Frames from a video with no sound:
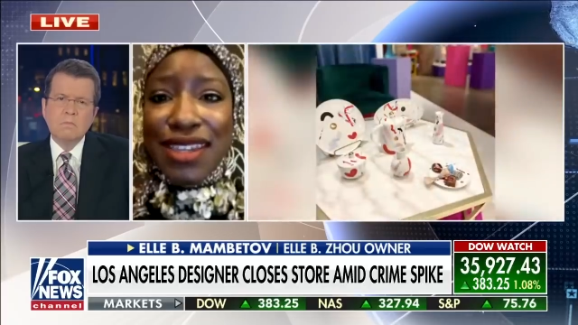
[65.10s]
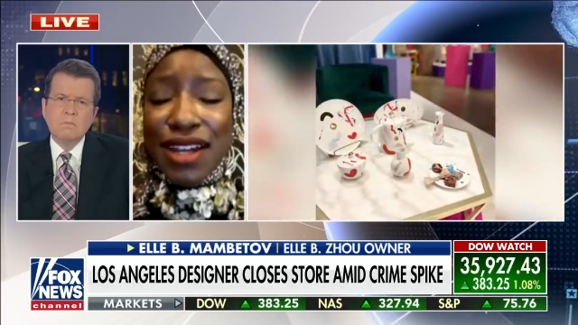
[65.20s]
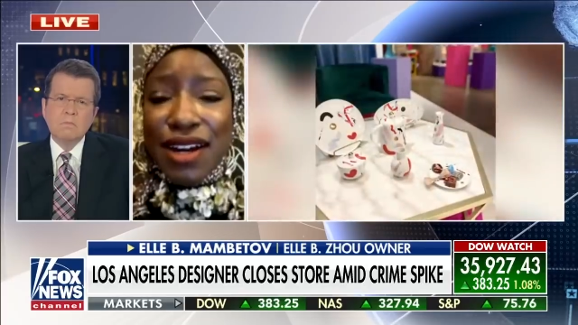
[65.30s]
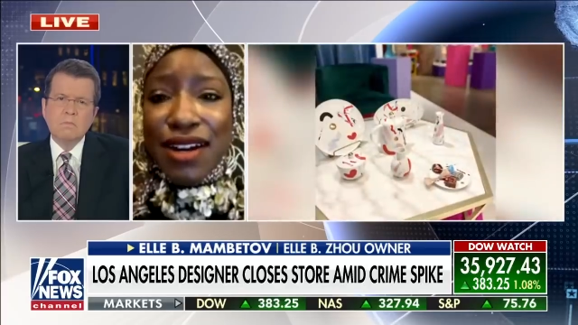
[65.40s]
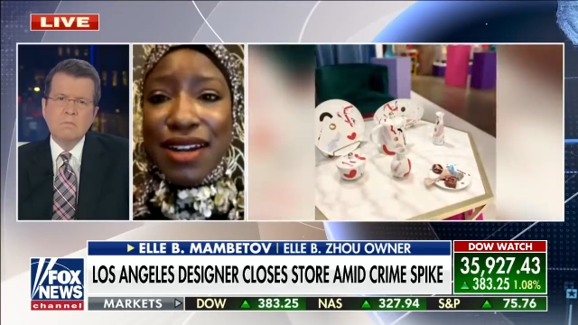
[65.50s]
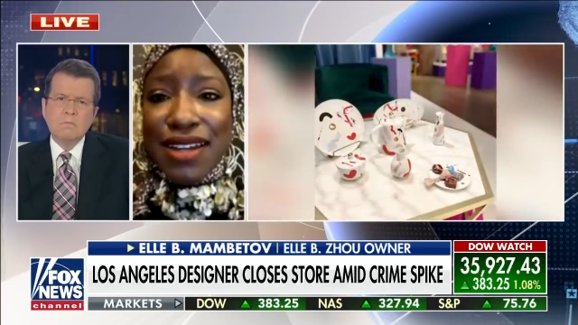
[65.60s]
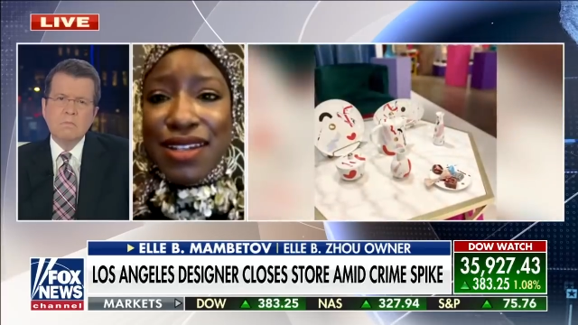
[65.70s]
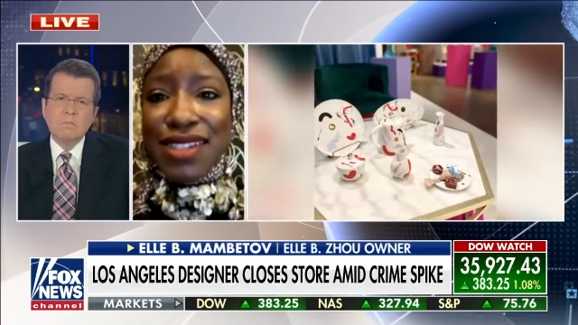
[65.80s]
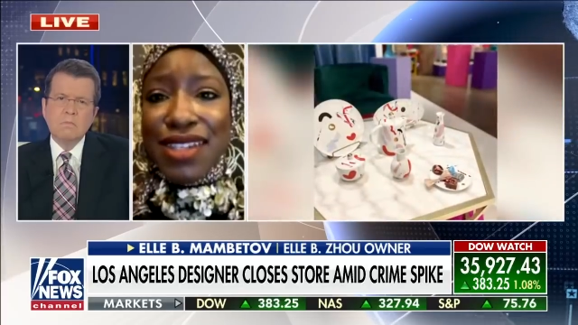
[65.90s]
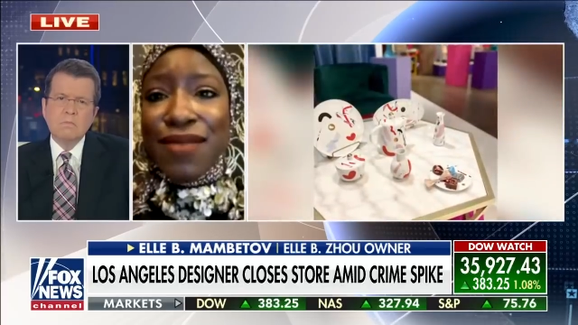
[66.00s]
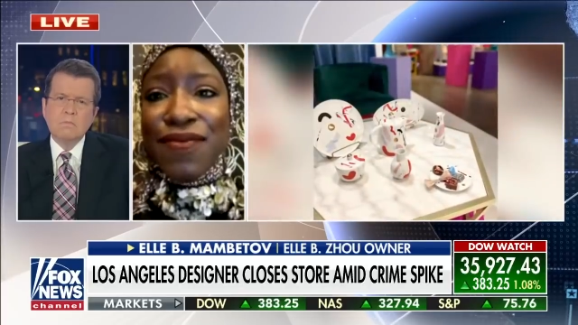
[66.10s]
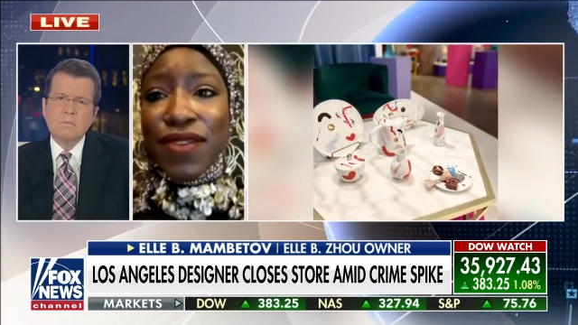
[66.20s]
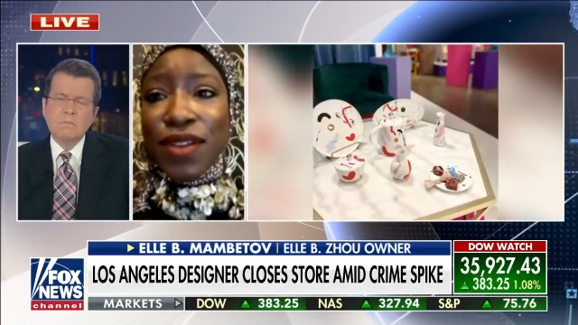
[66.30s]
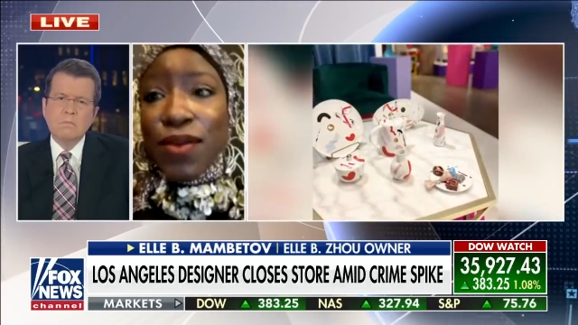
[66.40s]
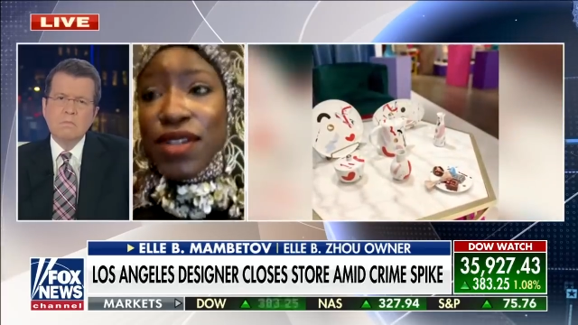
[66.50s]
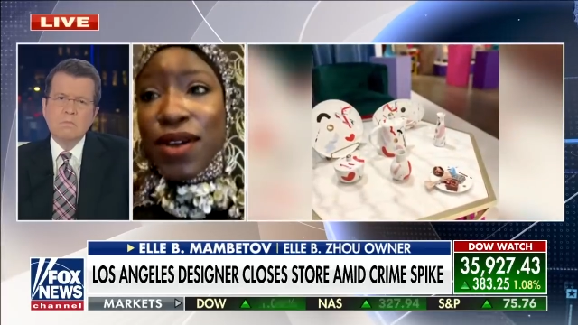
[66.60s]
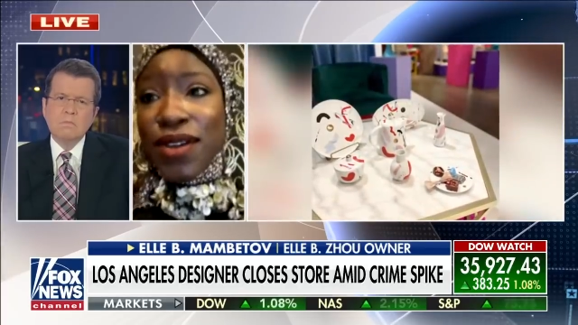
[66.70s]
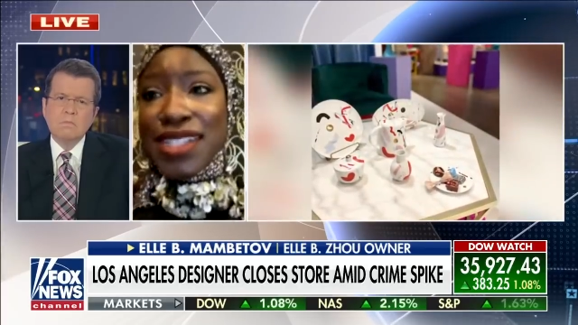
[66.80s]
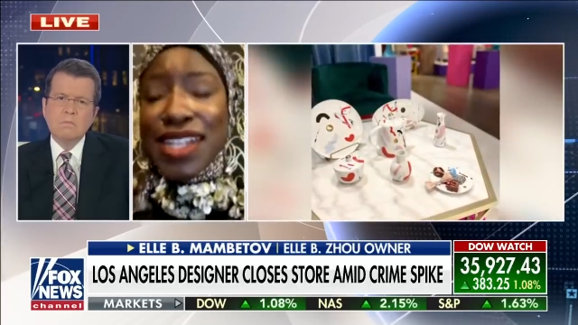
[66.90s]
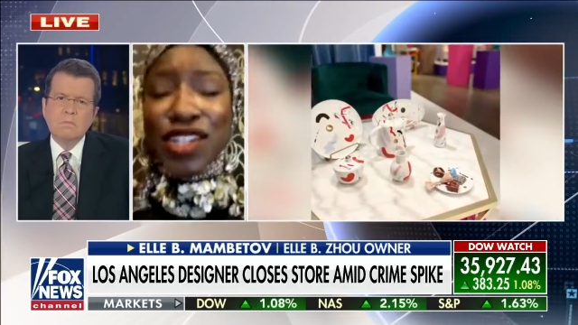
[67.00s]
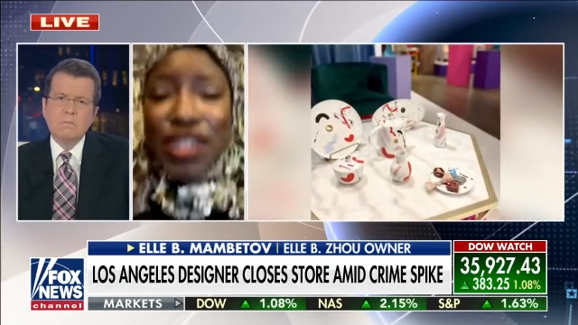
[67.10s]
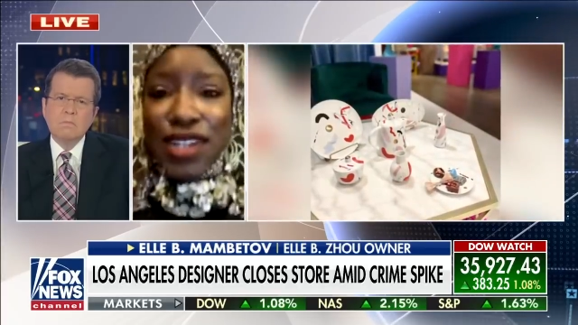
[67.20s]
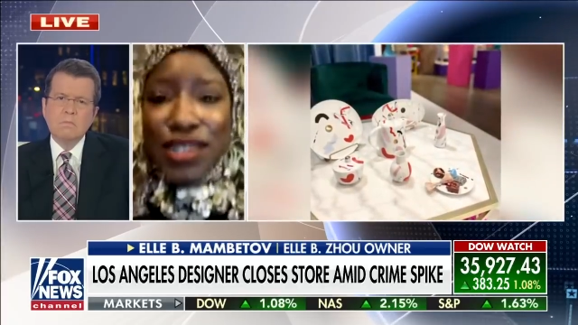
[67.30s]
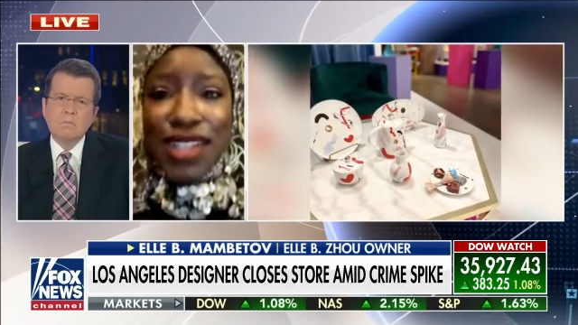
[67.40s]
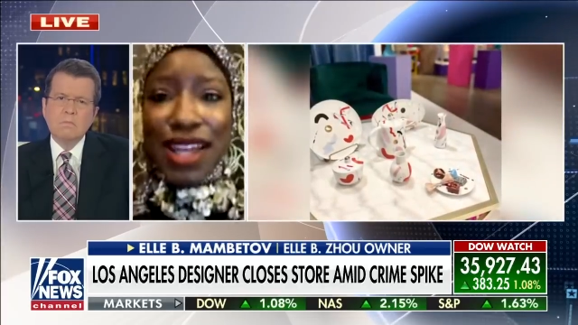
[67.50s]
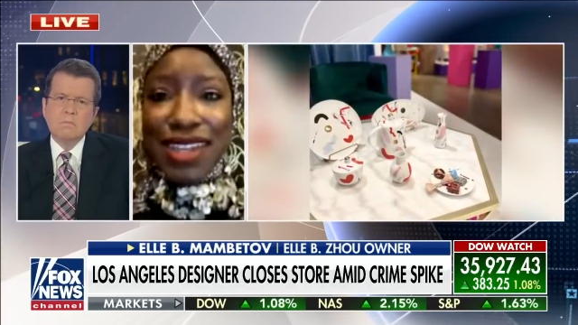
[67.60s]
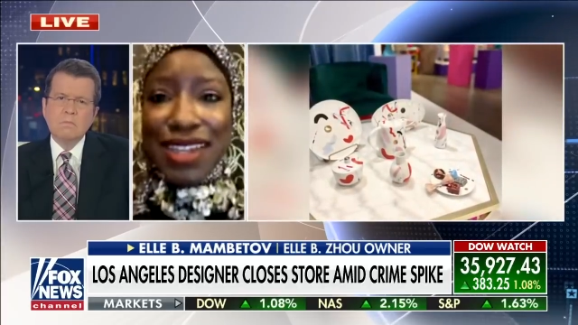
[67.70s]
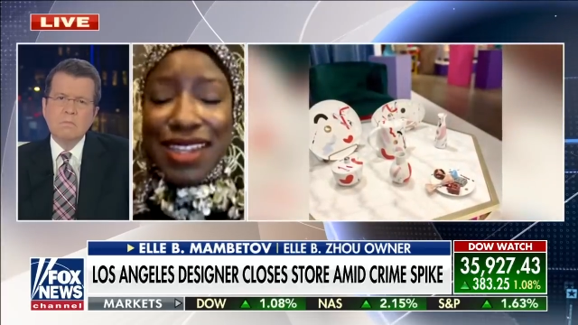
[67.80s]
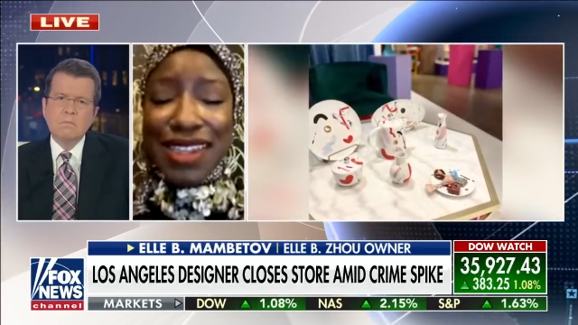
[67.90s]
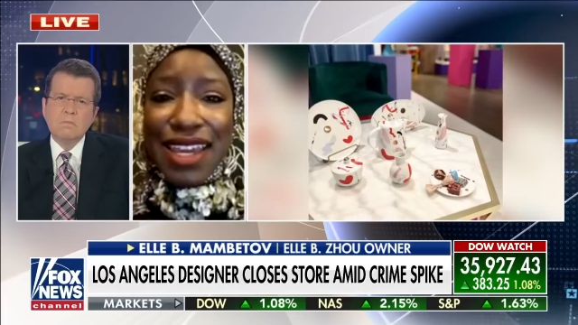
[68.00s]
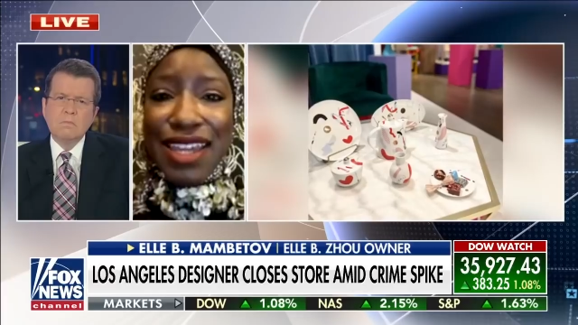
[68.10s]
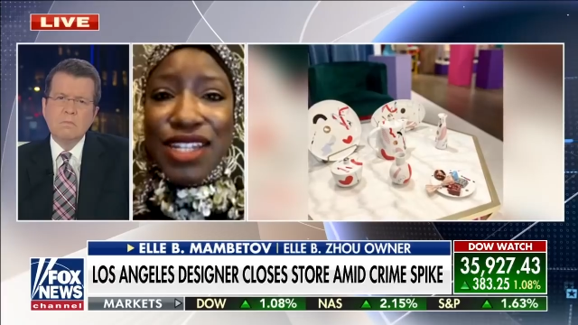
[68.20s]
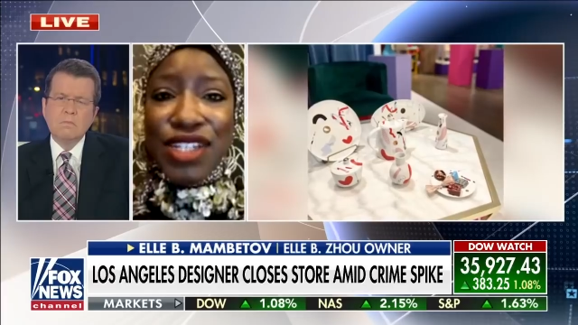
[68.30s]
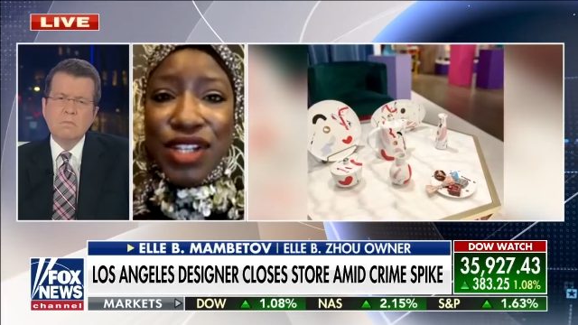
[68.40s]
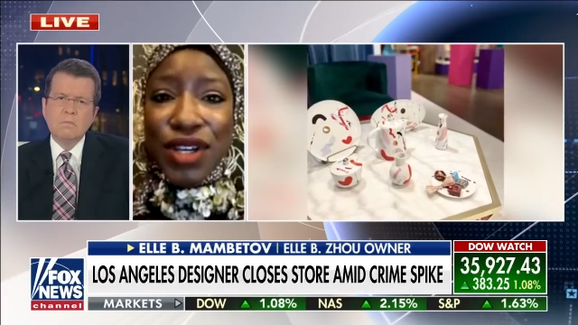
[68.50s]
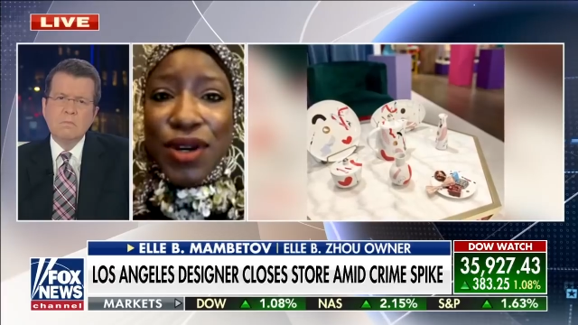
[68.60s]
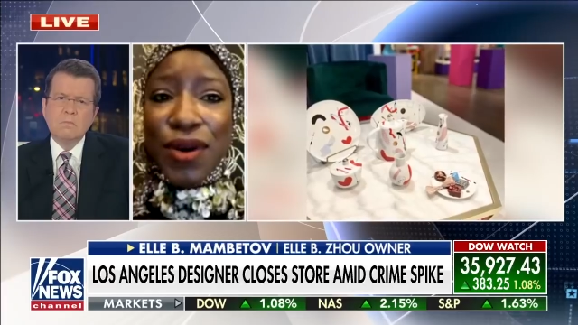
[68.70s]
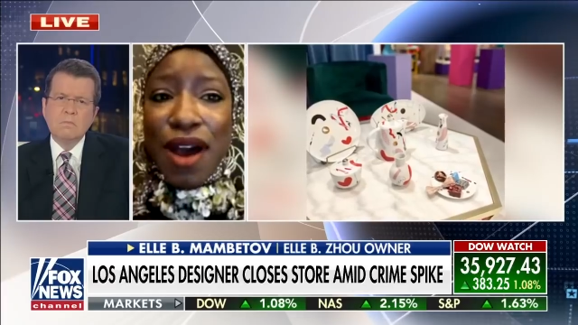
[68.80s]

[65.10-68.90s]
Speaker 1: there is we're told essentially there's nothing that they can do.